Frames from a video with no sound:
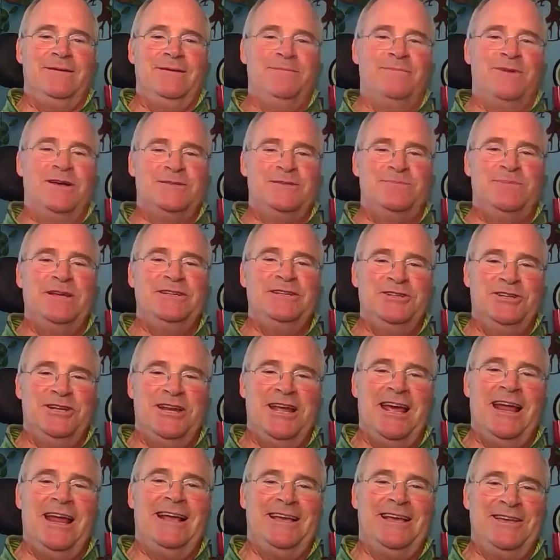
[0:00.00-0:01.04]
must be
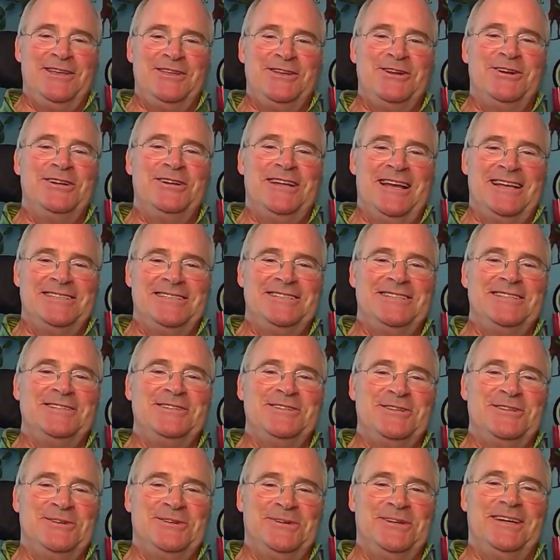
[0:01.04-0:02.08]
genetic and you're destined to it.